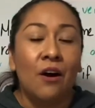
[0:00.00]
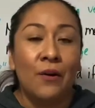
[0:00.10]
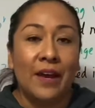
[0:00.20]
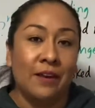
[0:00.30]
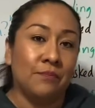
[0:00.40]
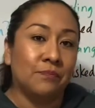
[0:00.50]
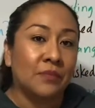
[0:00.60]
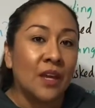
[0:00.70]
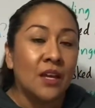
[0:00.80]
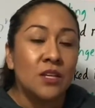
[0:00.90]
Okay,
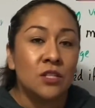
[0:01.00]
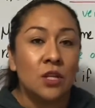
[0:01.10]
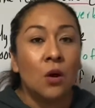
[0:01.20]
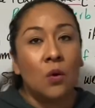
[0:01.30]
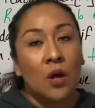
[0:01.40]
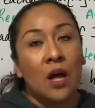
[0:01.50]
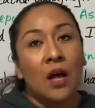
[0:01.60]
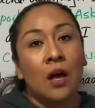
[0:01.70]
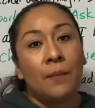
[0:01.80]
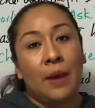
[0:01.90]
so
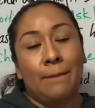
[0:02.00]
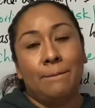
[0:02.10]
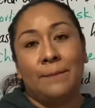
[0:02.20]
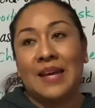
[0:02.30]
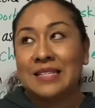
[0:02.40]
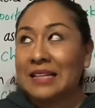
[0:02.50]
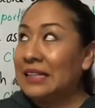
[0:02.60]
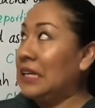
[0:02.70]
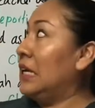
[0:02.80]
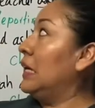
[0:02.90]

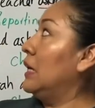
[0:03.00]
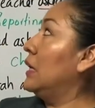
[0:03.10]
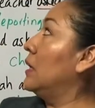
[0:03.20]
basically